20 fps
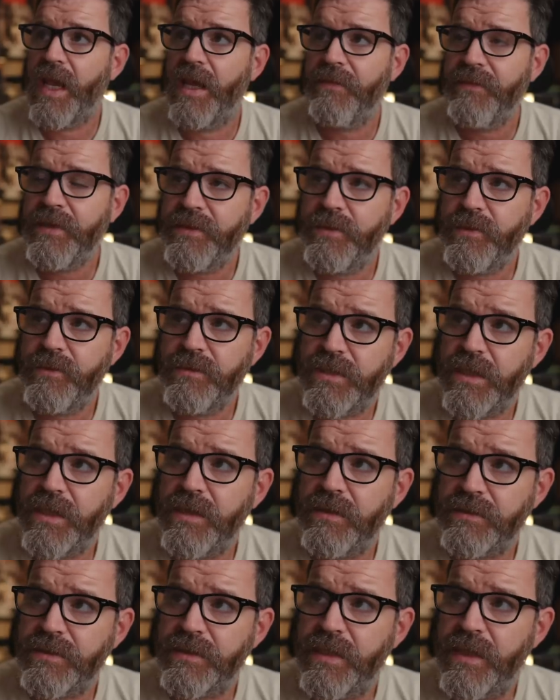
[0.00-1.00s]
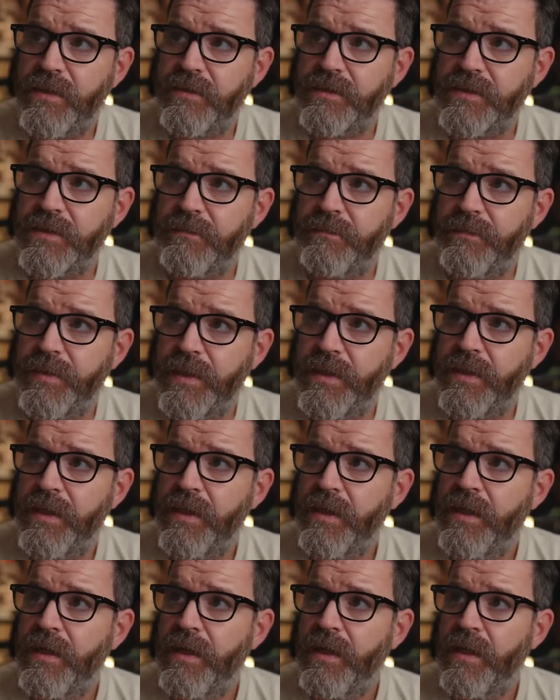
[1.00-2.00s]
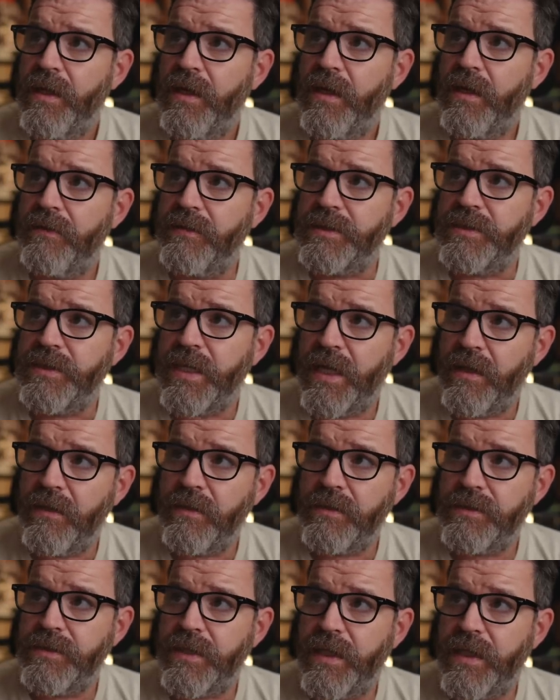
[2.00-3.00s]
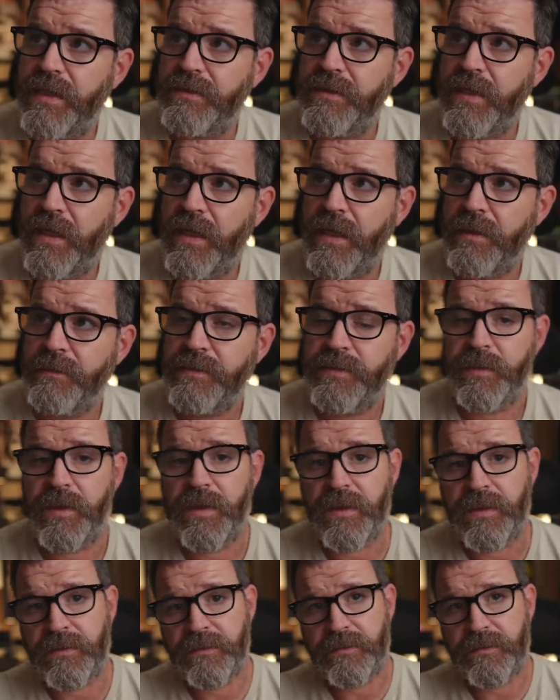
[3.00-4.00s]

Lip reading: Having two channels now is a bit of a challenge at times, but